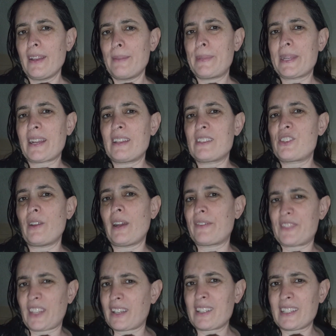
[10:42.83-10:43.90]
Because you have
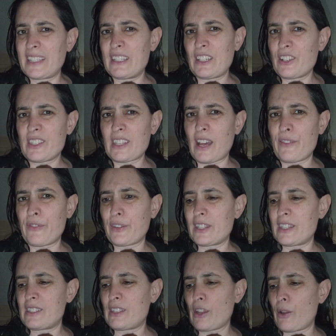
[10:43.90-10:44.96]
to clean yourself with
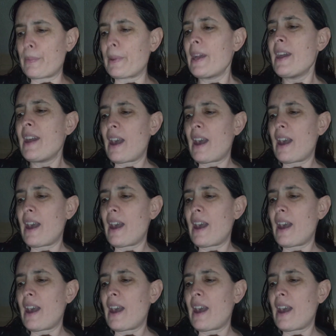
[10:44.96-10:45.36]
soap.